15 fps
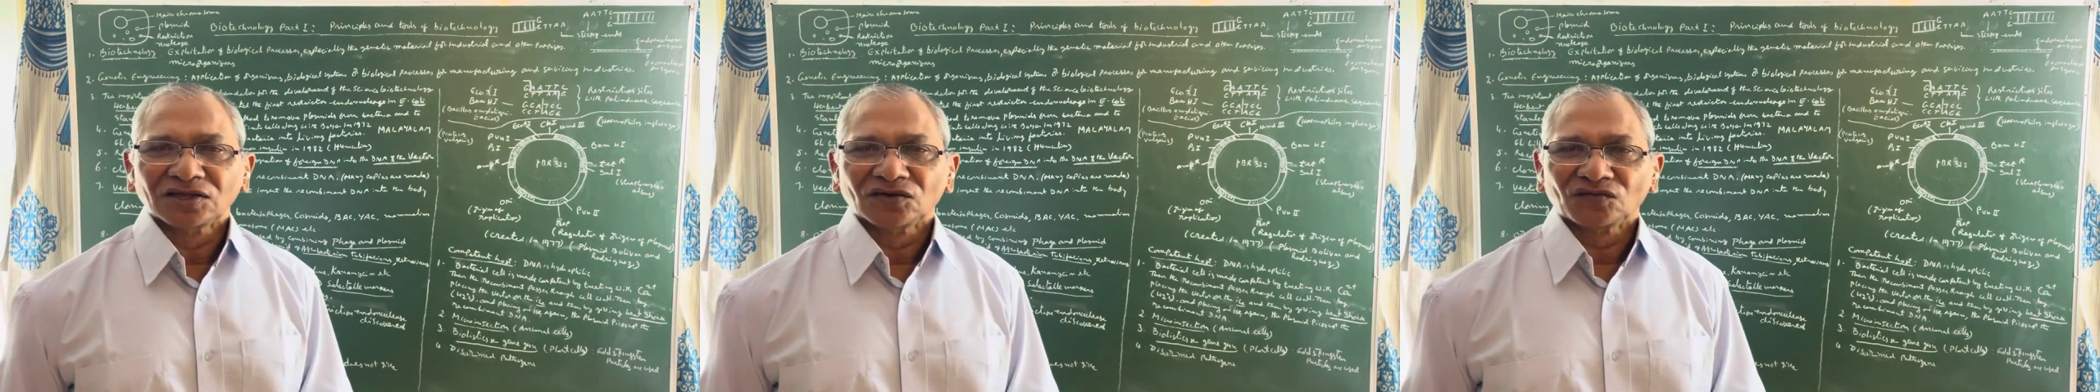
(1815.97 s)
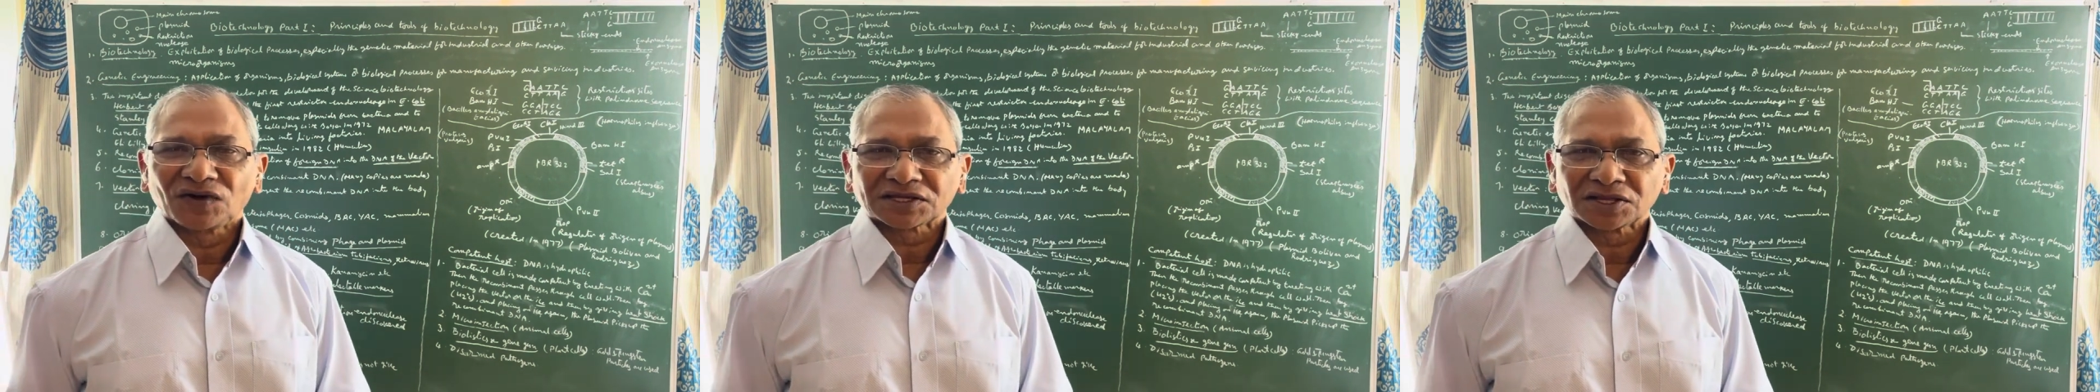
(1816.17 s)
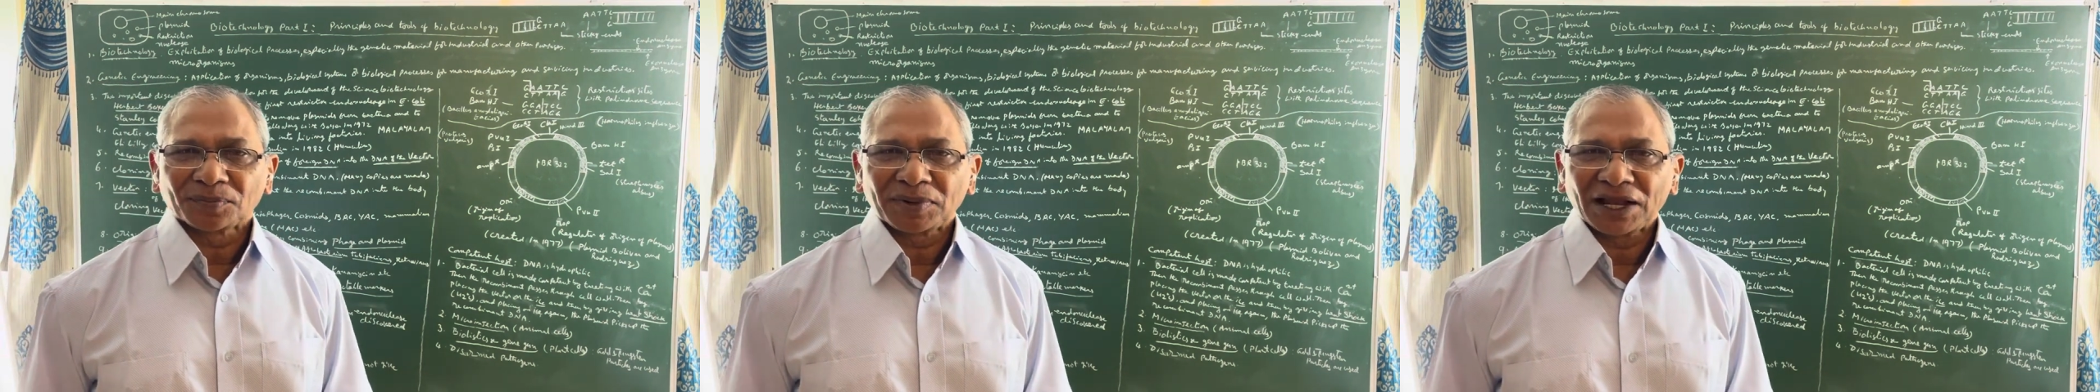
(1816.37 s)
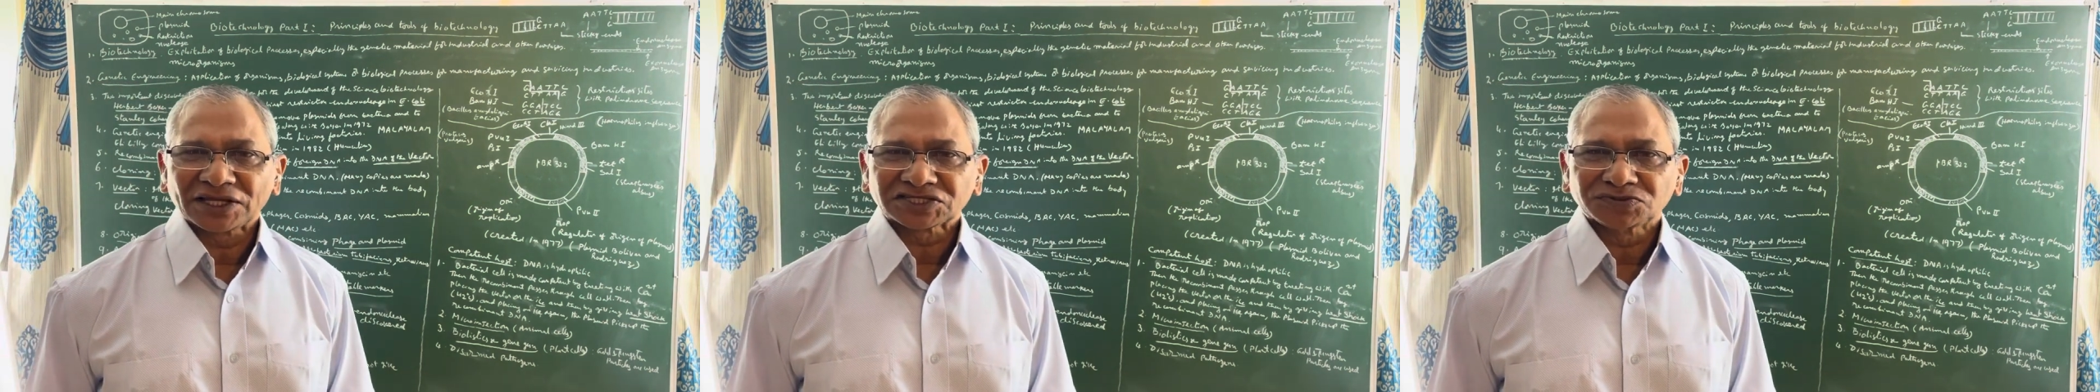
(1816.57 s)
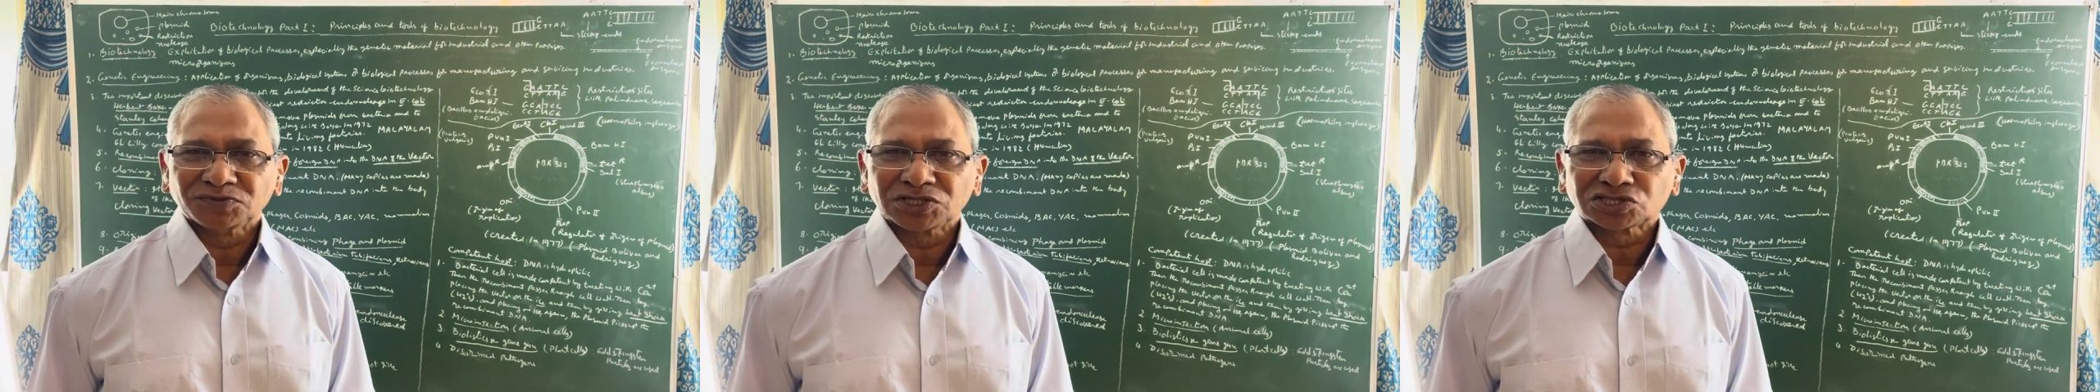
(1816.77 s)
for the
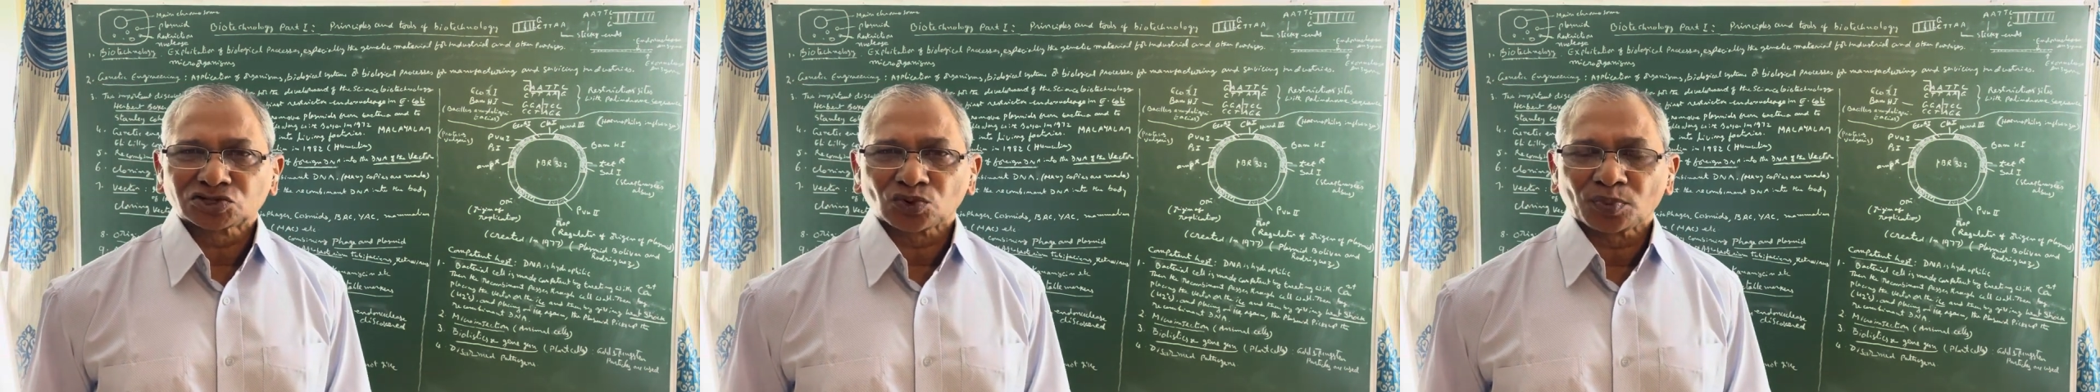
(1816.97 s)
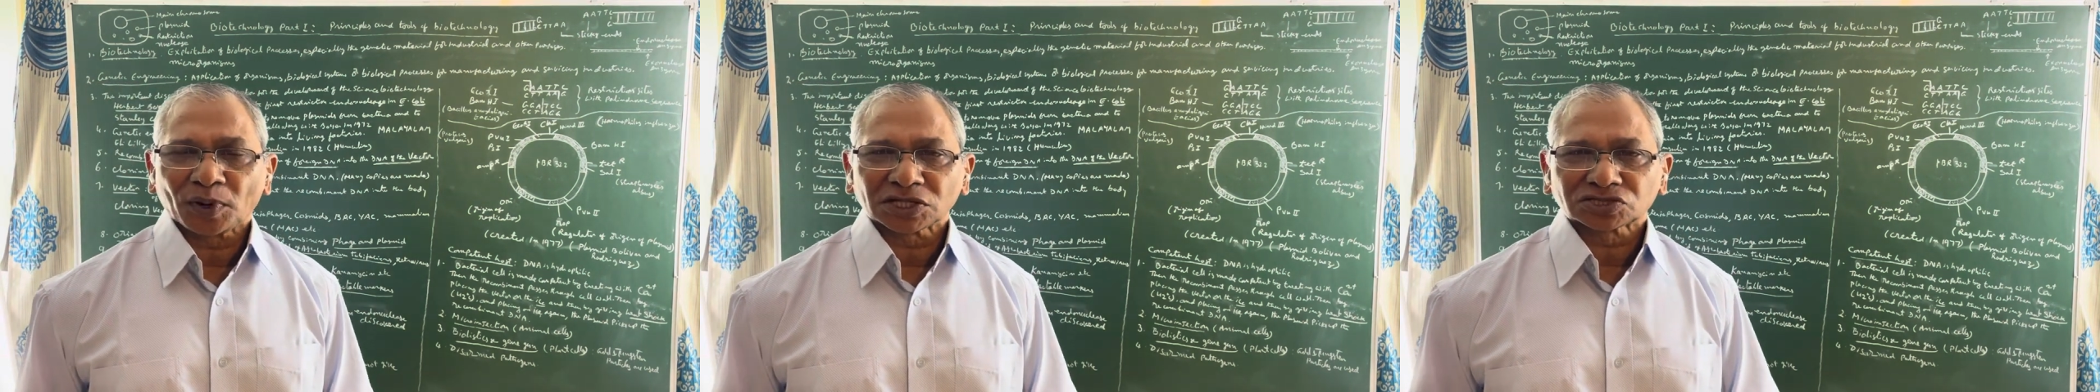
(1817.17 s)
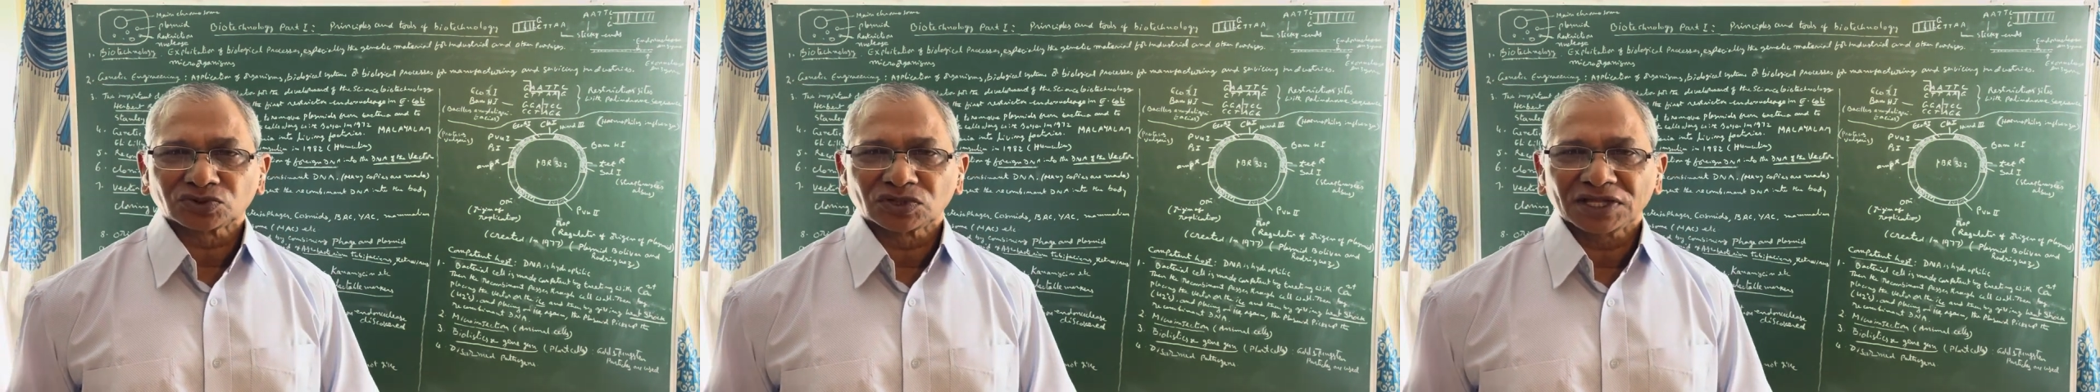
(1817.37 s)
plasmids to pass through